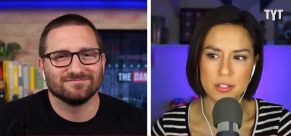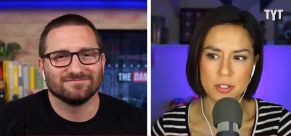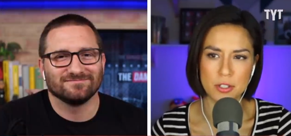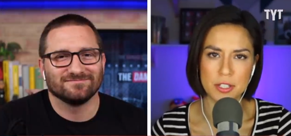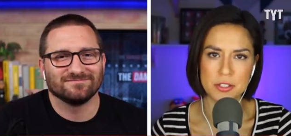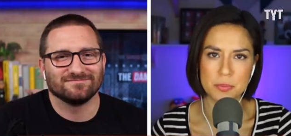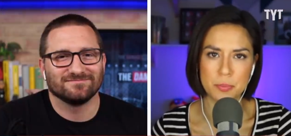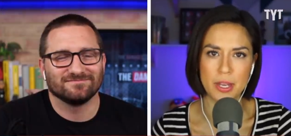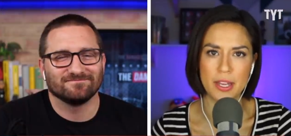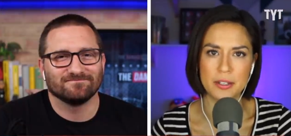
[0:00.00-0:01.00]
Speaker 1: disagrees,
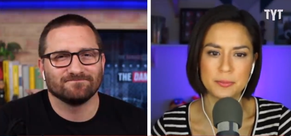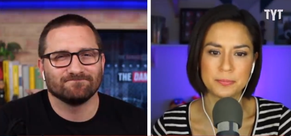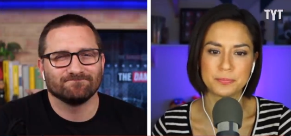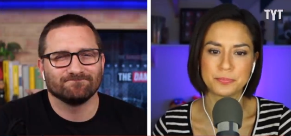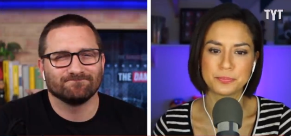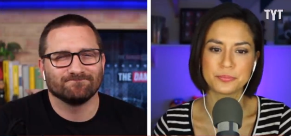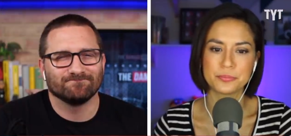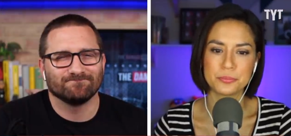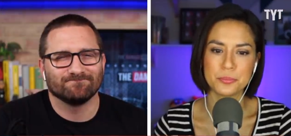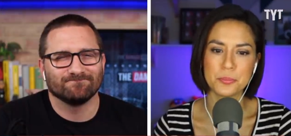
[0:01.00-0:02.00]
but
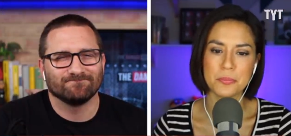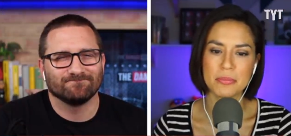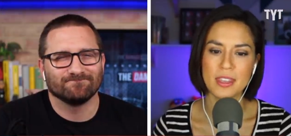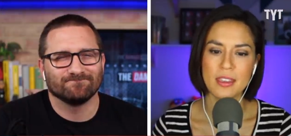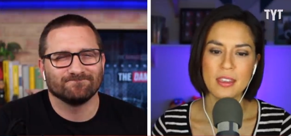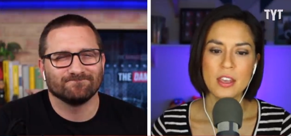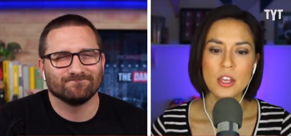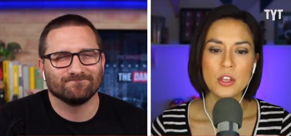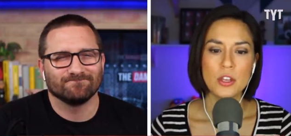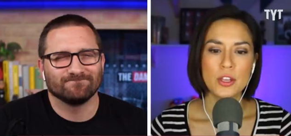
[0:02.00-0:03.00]
but
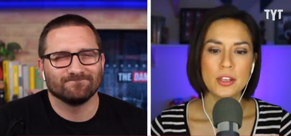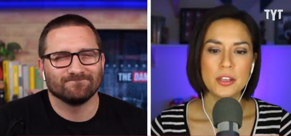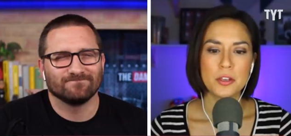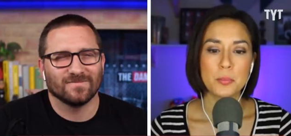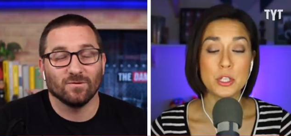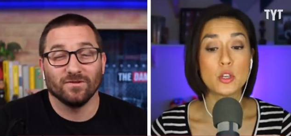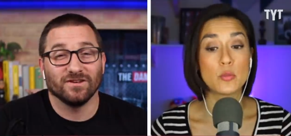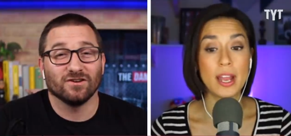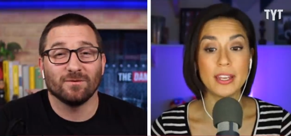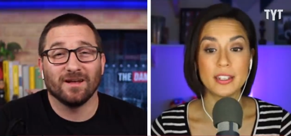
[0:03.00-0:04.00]
well, you're
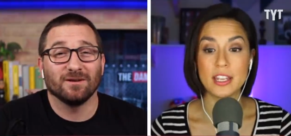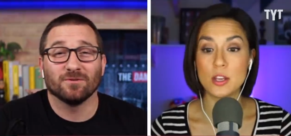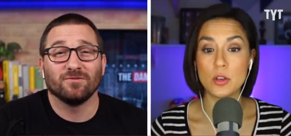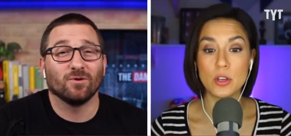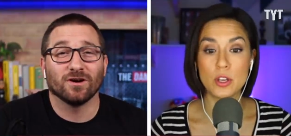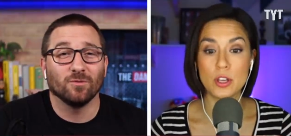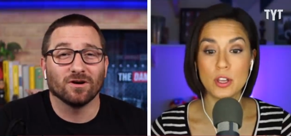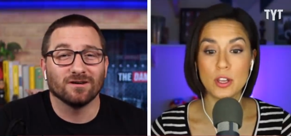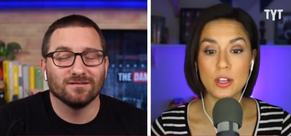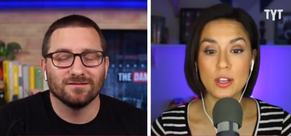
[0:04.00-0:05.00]
right. Number
Speaker 2: it, four
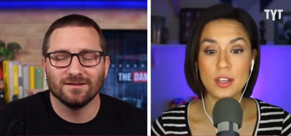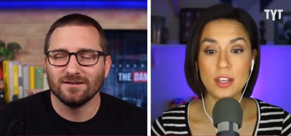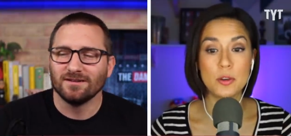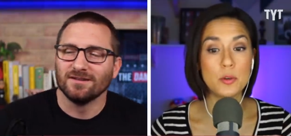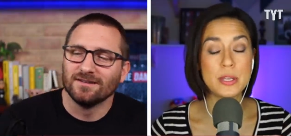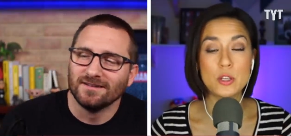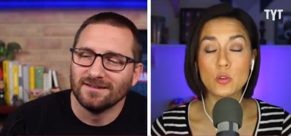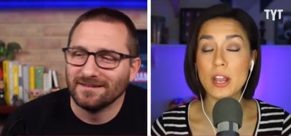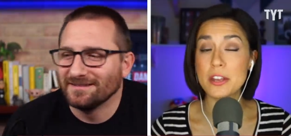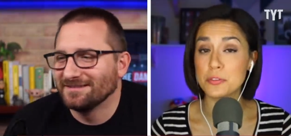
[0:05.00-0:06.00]
anymore.
Speaker 1: It would be
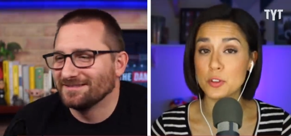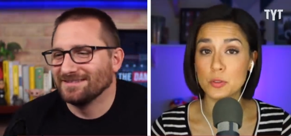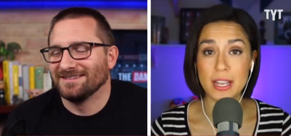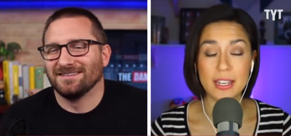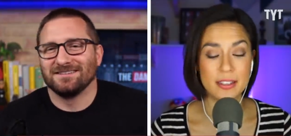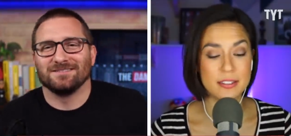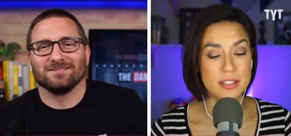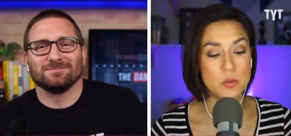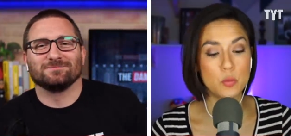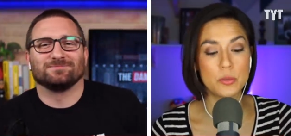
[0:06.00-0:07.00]
great for
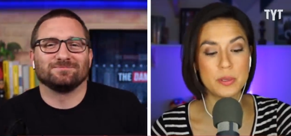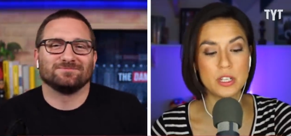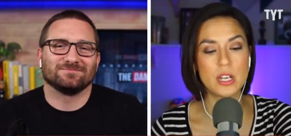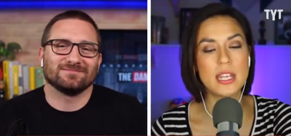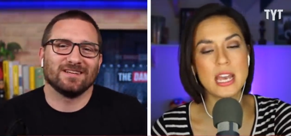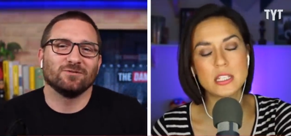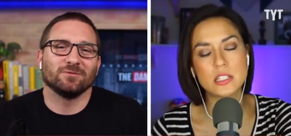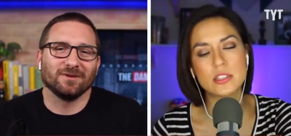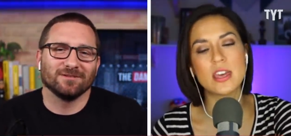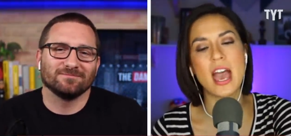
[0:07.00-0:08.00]
ratings. It would be good, and
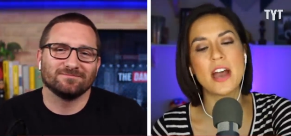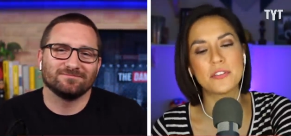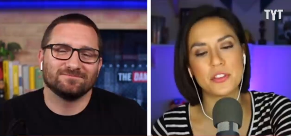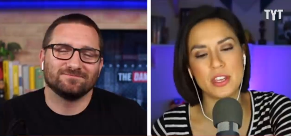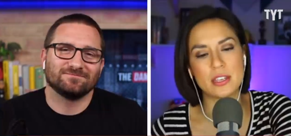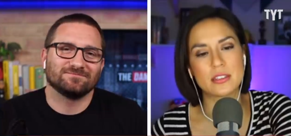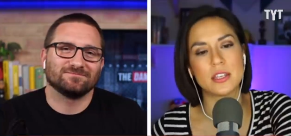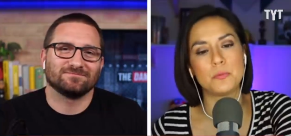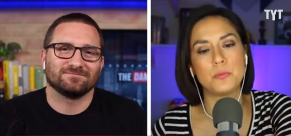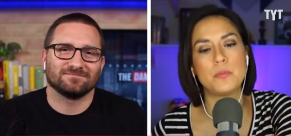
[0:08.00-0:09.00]
that's the half the thing is
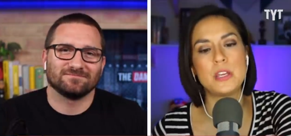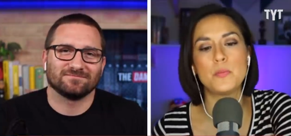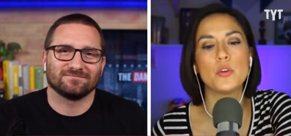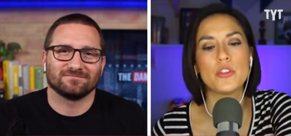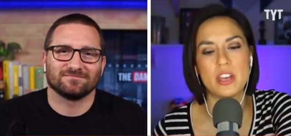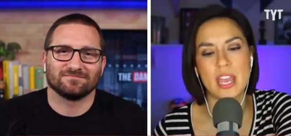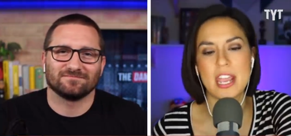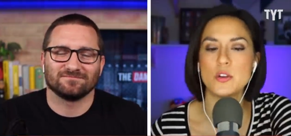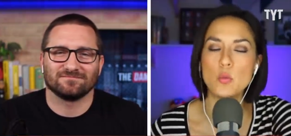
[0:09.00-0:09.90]
like people. The hate